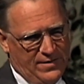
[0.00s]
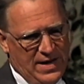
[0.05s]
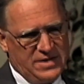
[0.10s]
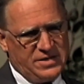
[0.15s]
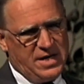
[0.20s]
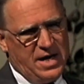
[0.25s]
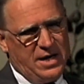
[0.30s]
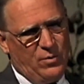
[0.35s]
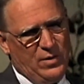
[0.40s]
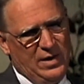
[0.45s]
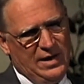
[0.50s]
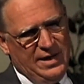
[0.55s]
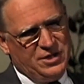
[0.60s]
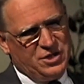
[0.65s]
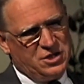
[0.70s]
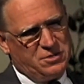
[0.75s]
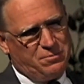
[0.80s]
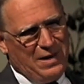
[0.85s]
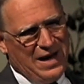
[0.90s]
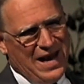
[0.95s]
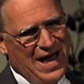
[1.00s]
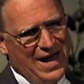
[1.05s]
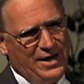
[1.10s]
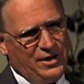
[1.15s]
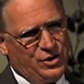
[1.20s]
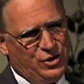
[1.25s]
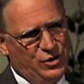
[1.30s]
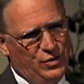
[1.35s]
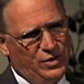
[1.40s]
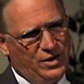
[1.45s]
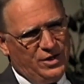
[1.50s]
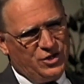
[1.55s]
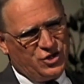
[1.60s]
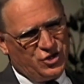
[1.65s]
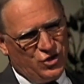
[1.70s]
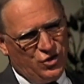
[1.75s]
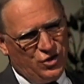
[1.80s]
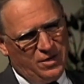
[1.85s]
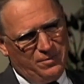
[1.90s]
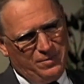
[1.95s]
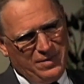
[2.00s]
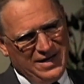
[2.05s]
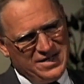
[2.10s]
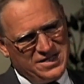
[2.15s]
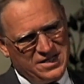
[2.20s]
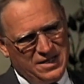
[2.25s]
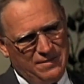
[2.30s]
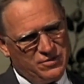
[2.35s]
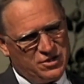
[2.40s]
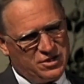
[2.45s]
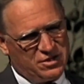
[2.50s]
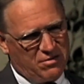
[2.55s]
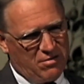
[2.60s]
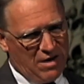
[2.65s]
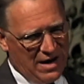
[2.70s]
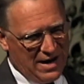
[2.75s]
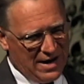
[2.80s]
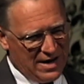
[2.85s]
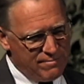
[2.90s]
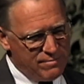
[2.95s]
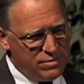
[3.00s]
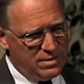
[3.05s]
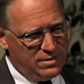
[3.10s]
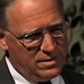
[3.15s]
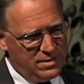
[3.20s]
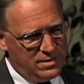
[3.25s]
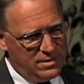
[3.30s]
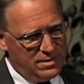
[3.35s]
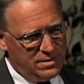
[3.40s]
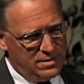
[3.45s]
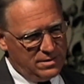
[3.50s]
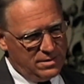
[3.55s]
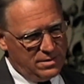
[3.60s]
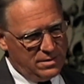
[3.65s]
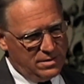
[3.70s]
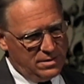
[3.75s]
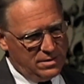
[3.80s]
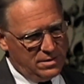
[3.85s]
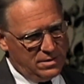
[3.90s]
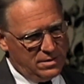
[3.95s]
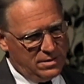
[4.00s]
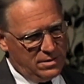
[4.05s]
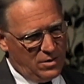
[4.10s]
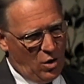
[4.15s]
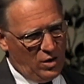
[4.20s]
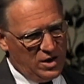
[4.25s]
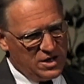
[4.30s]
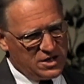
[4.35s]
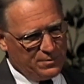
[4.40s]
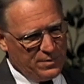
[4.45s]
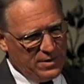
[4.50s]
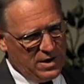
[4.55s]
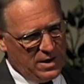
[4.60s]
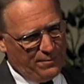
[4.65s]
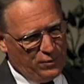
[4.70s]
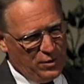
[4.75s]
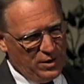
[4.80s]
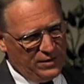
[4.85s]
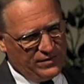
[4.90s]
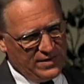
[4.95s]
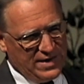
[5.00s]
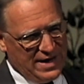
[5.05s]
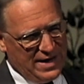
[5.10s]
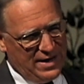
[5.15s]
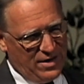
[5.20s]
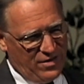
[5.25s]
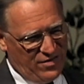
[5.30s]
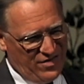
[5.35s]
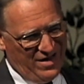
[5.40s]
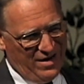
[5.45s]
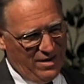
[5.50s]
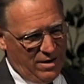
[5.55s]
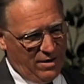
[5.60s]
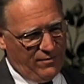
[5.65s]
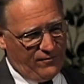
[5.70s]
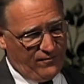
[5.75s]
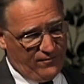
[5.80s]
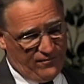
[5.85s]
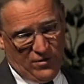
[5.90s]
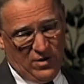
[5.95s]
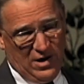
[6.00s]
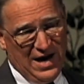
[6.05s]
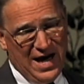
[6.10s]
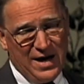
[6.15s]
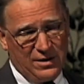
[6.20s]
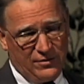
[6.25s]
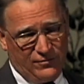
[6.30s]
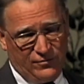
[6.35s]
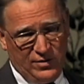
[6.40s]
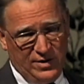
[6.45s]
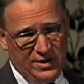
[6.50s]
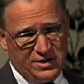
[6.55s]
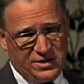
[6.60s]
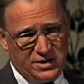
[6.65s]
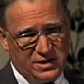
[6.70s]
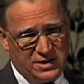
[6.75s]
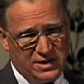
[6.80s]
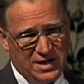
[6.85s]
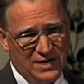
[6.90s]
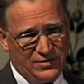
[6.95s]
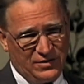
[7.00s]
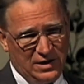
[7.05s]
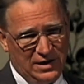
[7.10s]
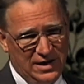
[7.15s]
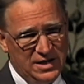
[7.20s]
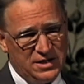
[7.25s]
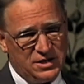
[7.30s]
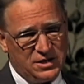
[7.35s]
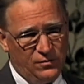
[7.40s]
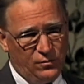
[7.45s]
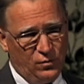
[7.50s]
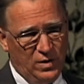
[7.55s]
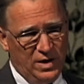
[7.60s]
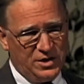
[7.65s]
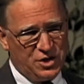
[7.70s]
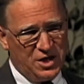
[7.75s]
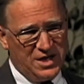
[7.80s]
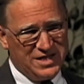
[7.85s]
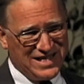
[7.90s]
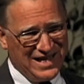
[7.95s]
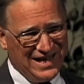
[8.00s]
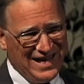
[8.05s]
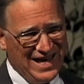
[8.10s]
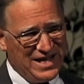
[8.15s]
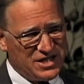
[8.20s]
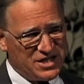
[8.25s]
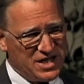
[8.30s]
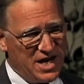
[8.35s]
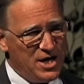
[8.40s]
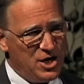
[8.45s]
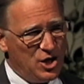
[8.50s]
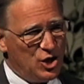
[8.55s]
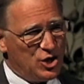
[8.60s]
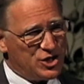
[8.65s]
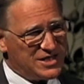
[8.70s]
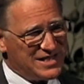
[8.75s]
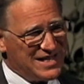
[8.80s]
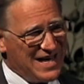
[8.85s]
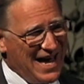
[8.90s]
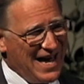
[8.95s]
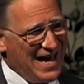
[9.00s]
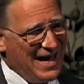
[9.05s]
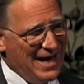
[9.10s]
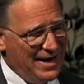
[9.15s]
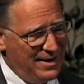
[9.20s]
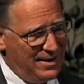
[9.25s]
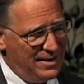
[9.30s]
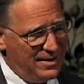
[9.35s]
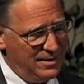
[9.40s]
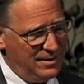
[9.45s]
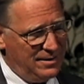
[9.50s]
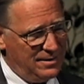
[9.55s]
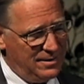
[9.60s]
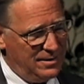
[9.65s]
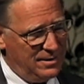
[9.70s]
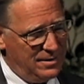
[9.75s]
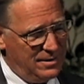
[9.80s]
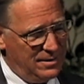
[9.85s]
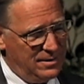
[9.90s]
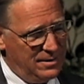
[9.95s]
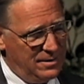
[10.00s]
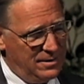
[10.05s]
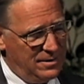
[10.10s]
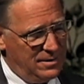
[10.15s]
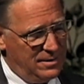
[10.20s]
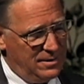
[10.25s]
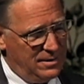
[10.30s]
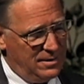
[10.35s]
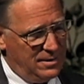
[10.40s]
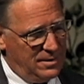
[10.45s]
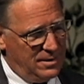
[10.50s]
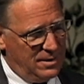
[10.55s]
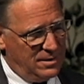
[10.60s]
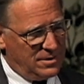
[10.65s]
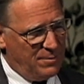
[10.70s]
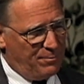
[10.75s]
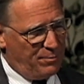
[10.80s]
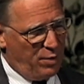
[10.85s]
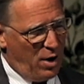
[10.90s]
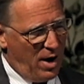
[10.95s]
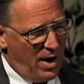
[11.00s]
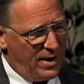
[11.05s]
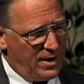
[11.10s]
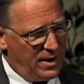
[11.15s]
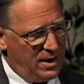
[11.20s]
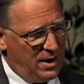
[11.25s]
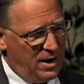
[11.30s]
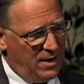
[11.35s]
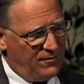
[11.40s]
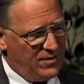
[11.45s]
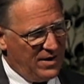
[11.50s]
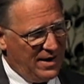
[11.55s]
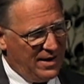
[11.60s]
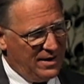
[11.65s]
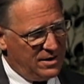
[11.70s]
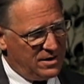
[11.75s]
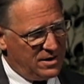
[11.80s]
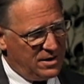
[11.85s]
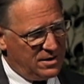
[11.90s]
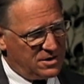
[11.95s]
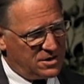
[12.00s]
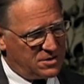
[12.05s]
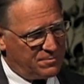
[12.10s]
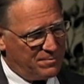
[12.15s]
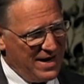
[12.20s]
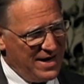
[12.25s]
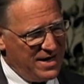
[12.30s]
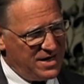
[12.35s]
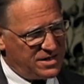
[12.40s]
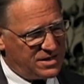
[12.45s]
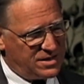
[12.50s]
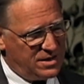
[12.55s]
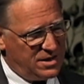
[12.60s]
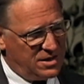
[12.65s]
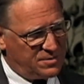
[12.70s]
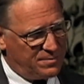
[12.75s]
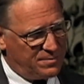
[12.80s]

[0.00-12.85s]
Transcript: That's not a religious platitude inserted by some scribe. Holy Spirit put that there for a lot of reasons, not the least of which is to let us understand the part of the space